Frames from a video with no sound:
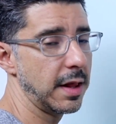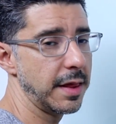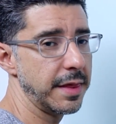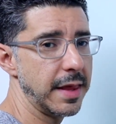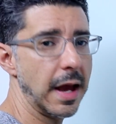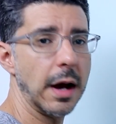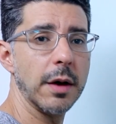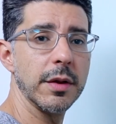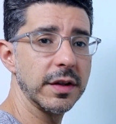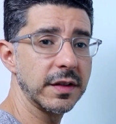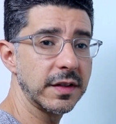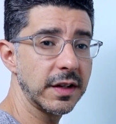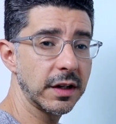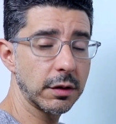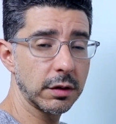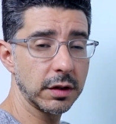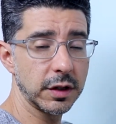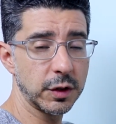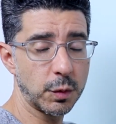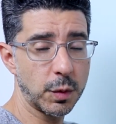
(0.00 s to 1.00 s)
Now the
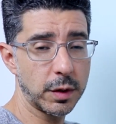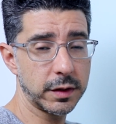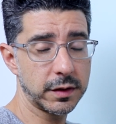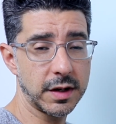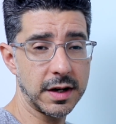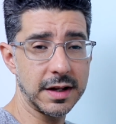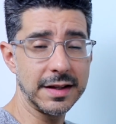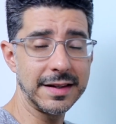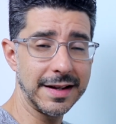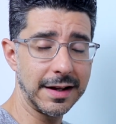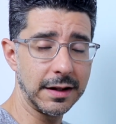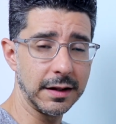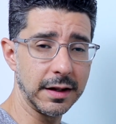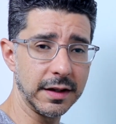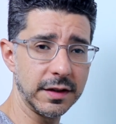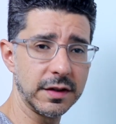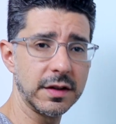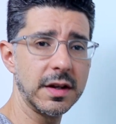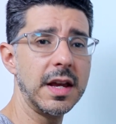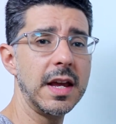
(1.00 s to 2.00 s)
circle is what's gonna tell
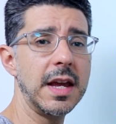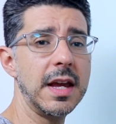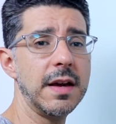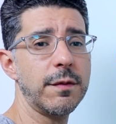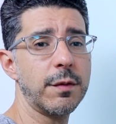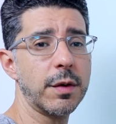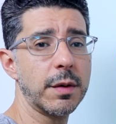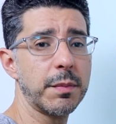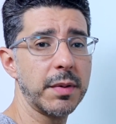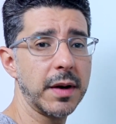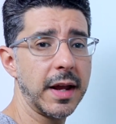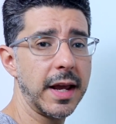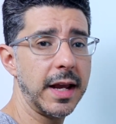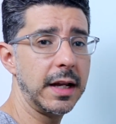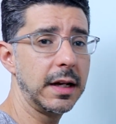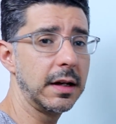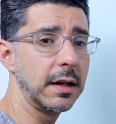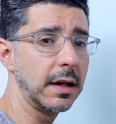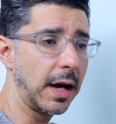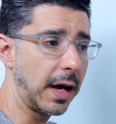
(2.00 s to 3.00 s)
us if we're
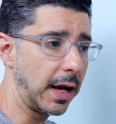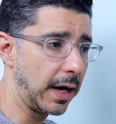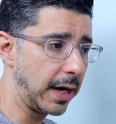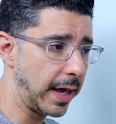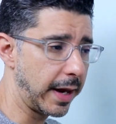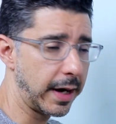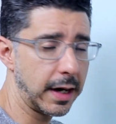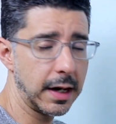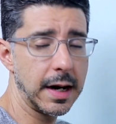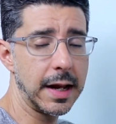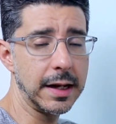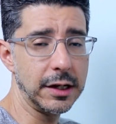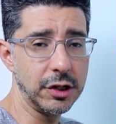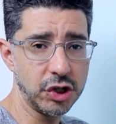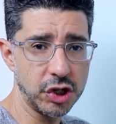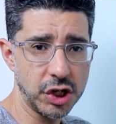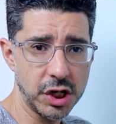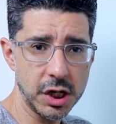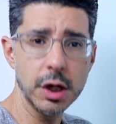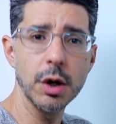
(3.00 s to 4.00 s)
playing a letter like
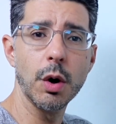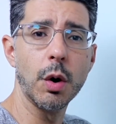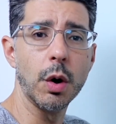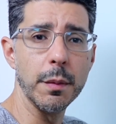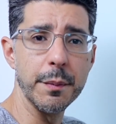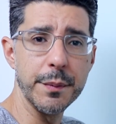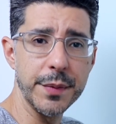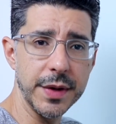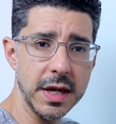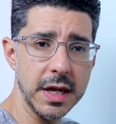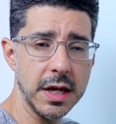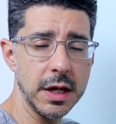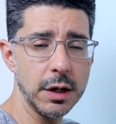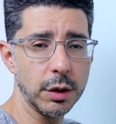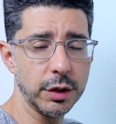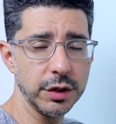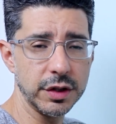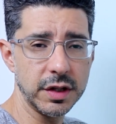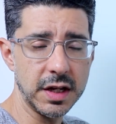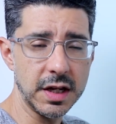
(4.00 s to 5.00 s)
G or B
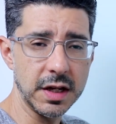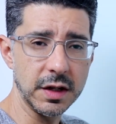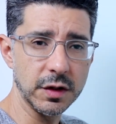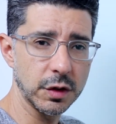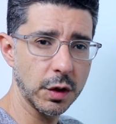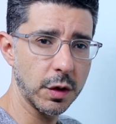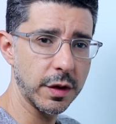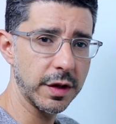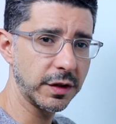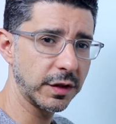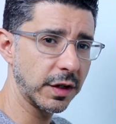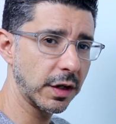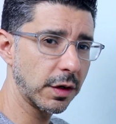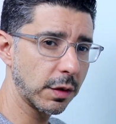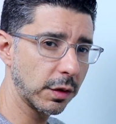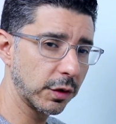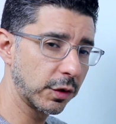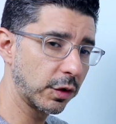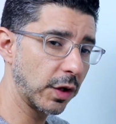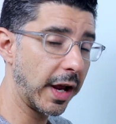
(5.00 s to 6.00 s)
or D. So the
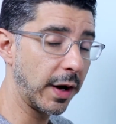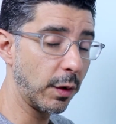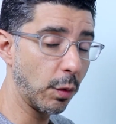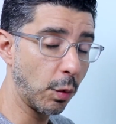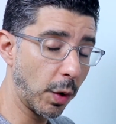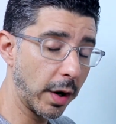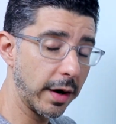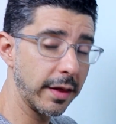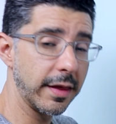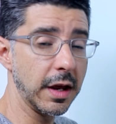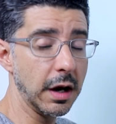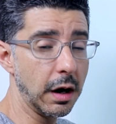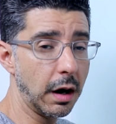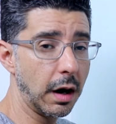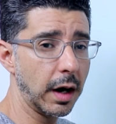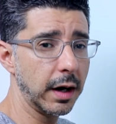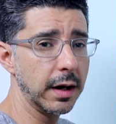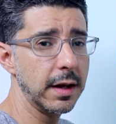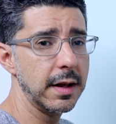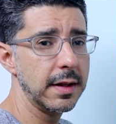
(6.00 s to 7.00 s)
circles and where they
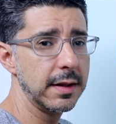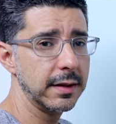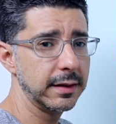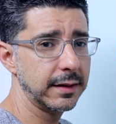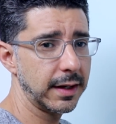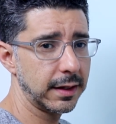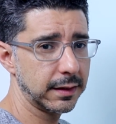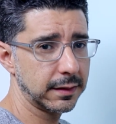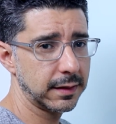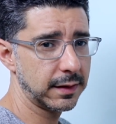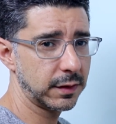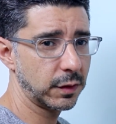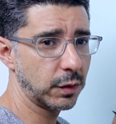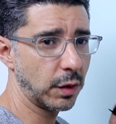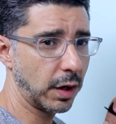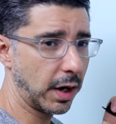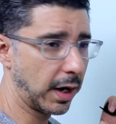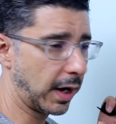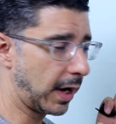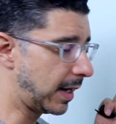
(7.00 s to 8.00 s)
are tells us
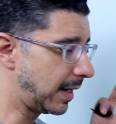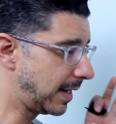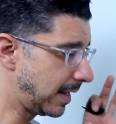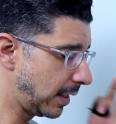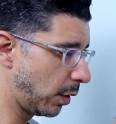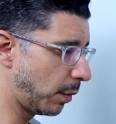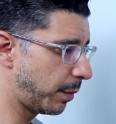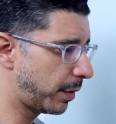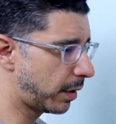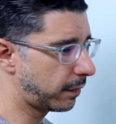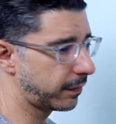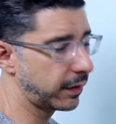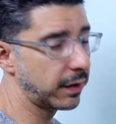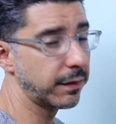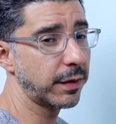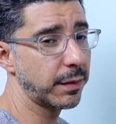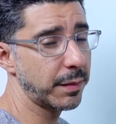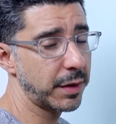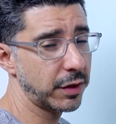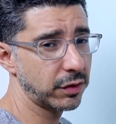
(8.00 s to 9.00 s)
a little bit of the
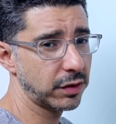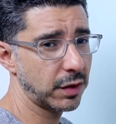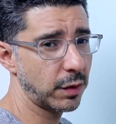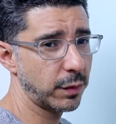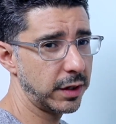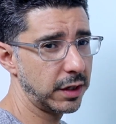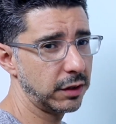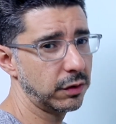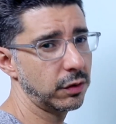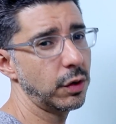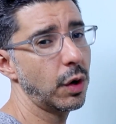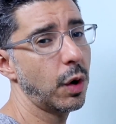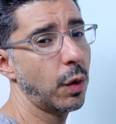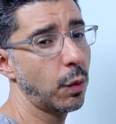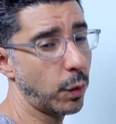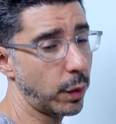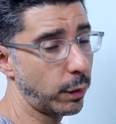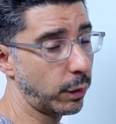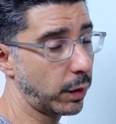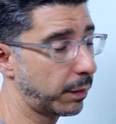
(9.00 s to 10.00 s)
information that we need to know
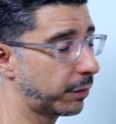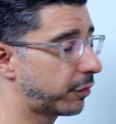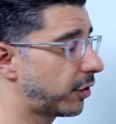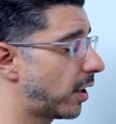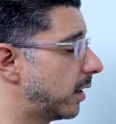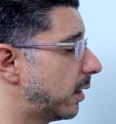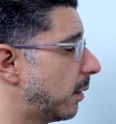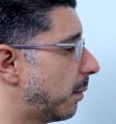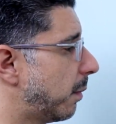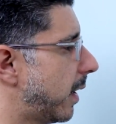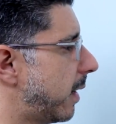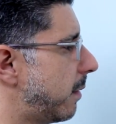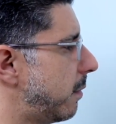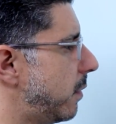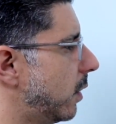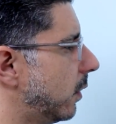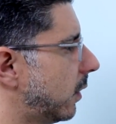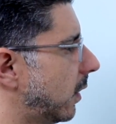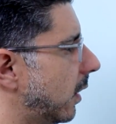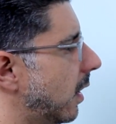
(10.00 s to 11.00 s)
when we're trying to play
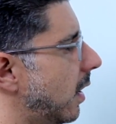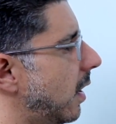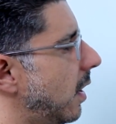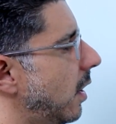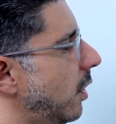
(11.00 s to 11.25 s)
music.